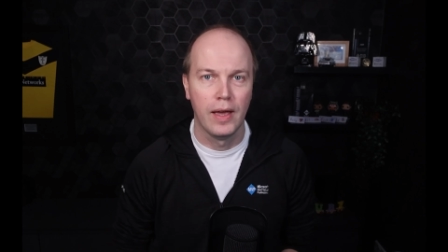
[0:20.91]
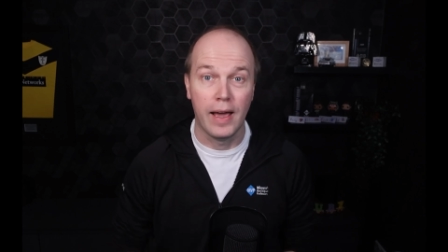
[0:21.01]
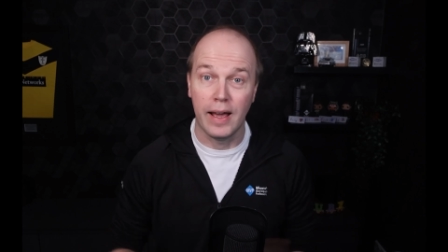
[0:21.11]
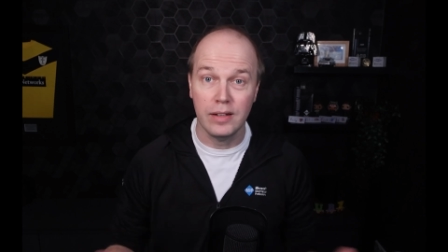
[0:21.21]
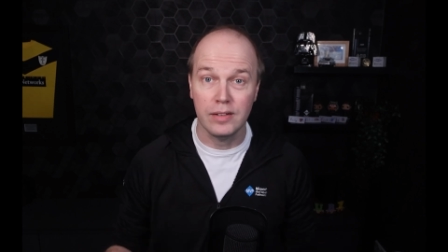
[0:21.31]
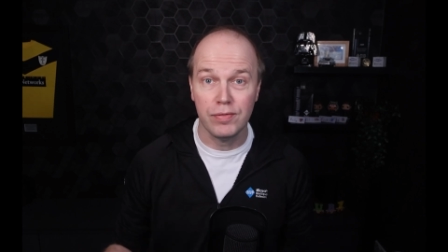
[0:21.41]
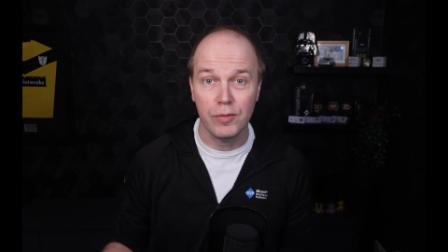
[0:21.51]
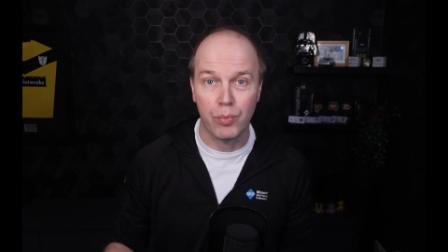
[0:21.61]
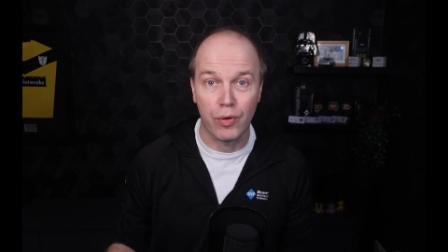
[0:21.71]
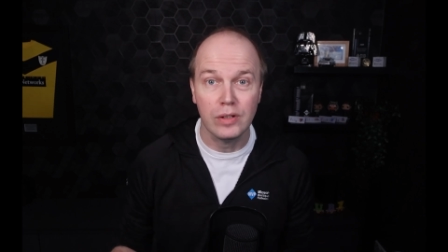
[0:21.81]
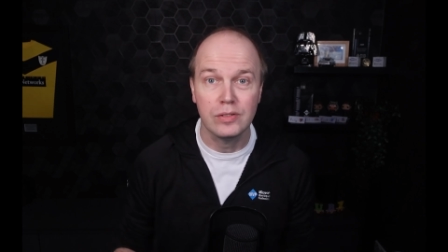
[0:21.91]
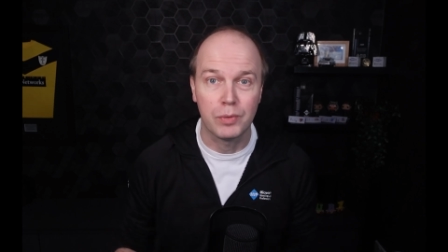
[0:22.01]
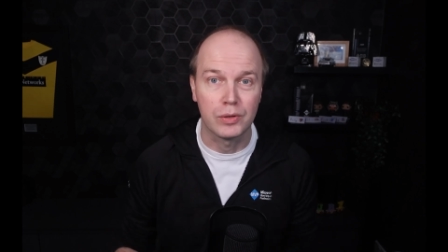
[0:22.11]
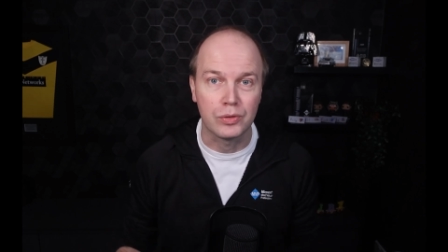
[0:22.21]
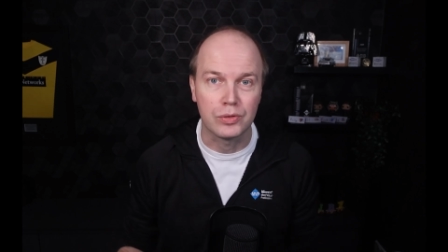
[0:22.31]
and different price
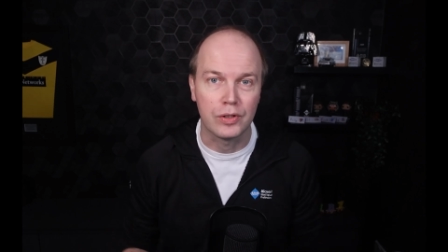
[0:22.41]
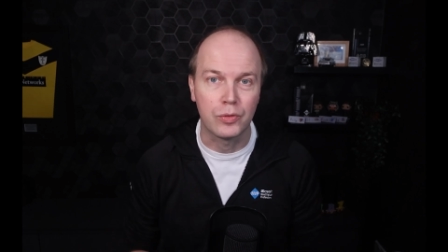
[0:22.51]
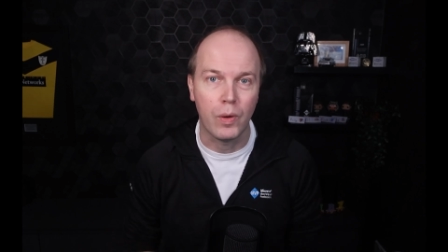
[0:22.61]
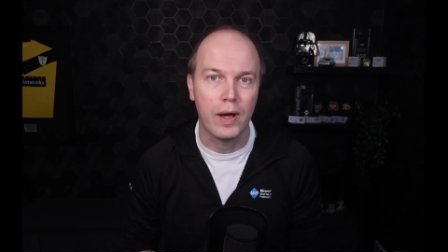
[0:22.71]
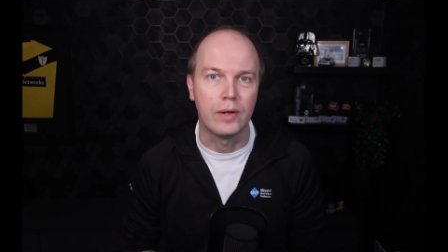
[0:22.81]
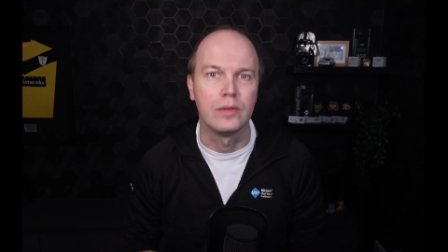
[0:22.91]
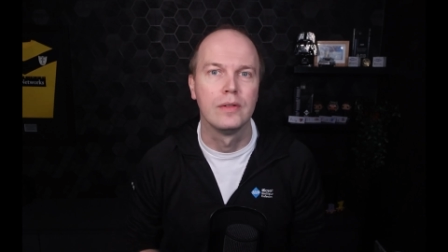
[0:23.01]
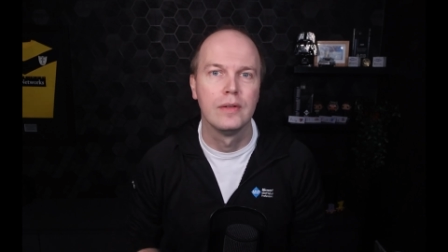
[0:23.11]
models as well.